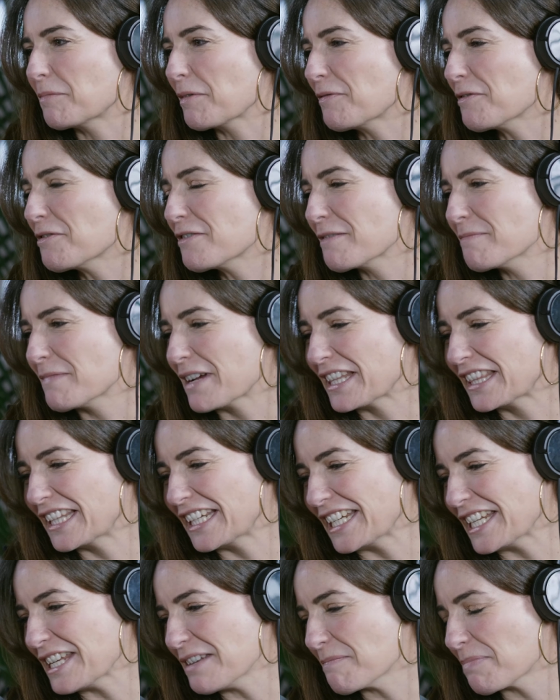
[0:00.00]
Before I made the
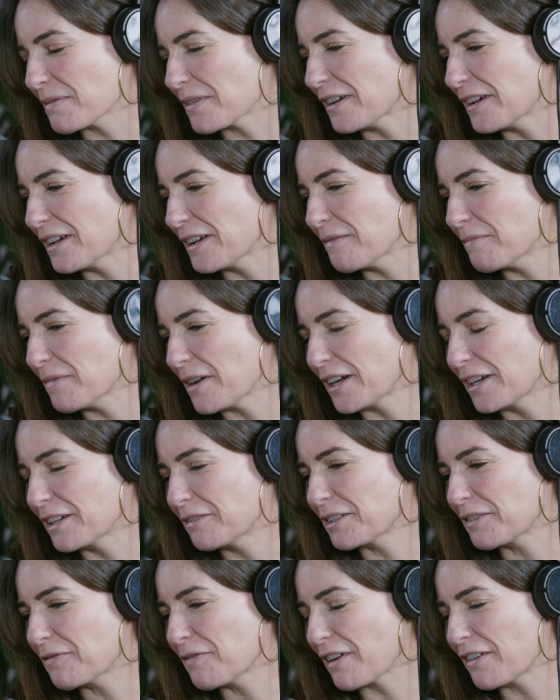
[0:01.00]
leap, um, I
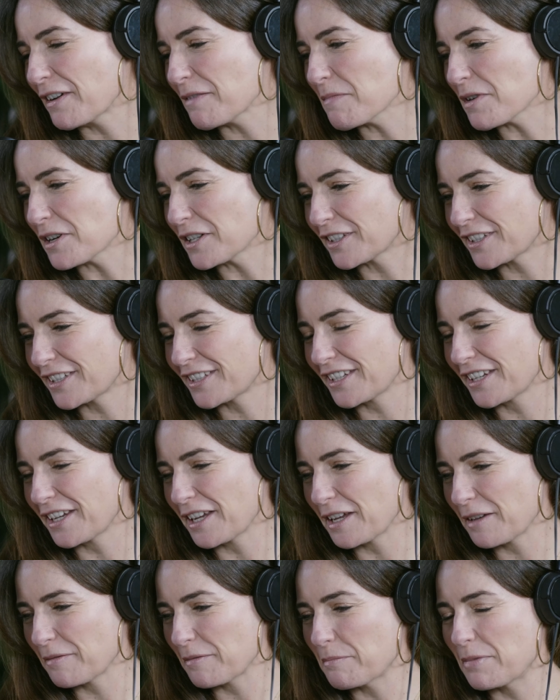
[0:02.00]
was very much
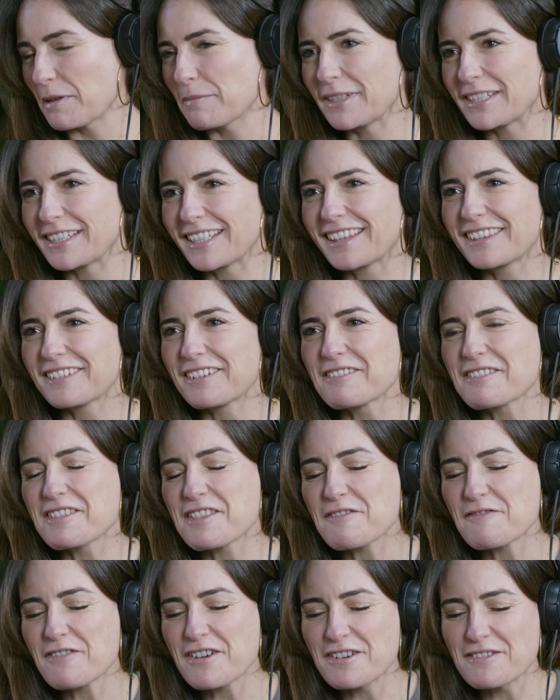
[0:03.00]
uh, BBC through and
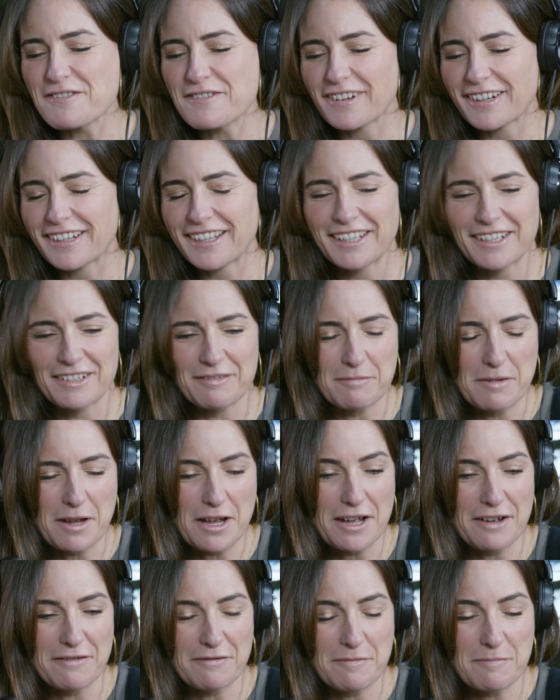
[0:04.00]
through, um,
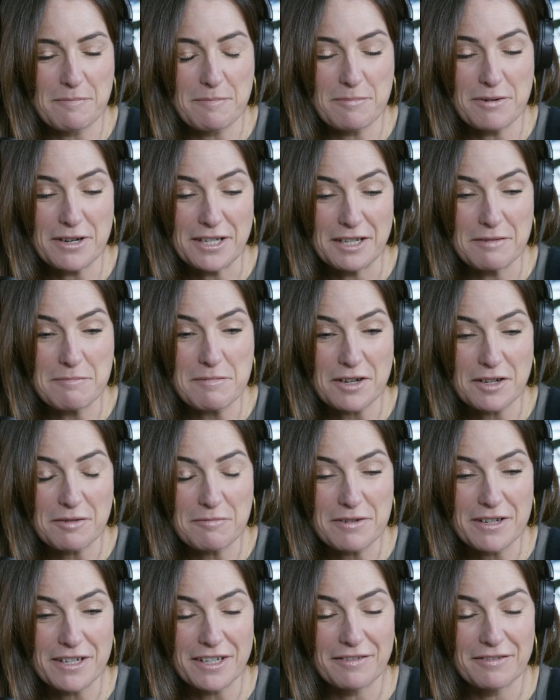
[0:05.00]
have pretty much
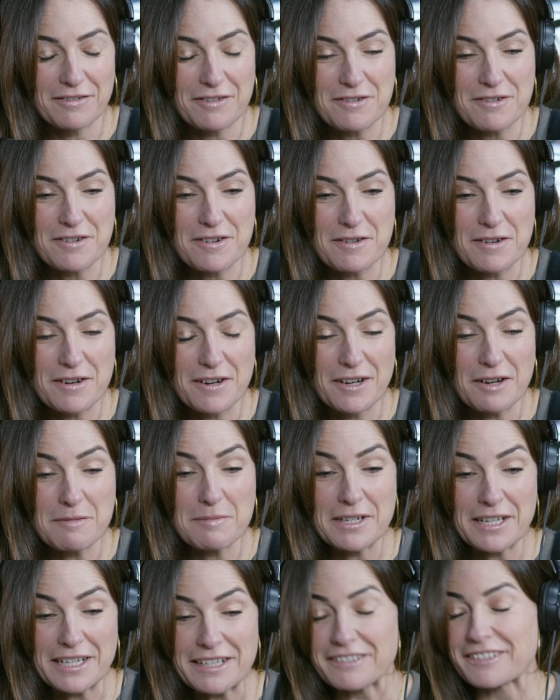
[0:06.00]
worked for
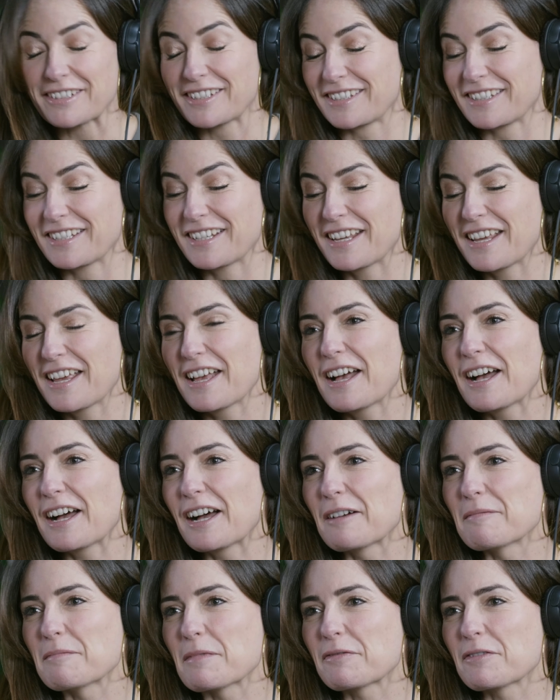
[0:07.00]
nobody else
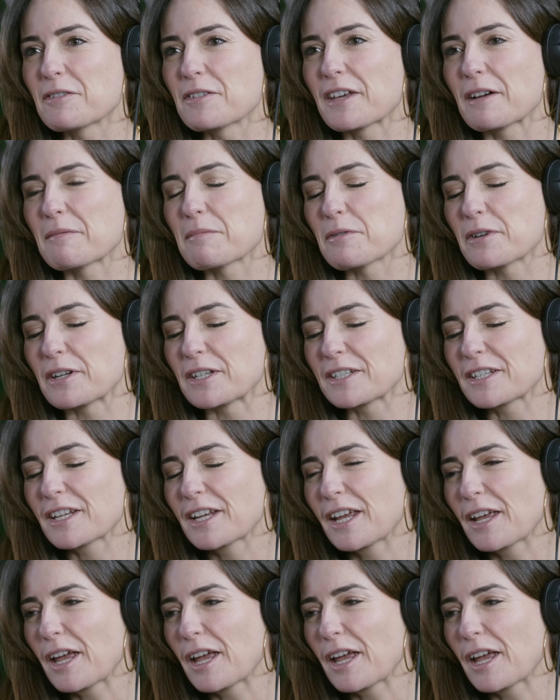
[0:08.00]
um, before that point.